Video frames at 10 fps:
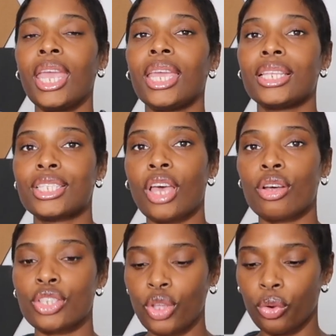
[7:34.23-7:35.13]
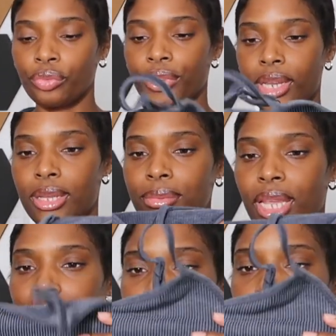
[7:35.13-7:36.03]
It is also ribbed
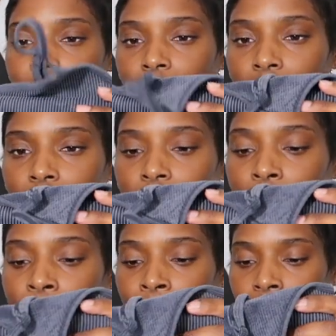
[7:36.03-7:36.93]
as well.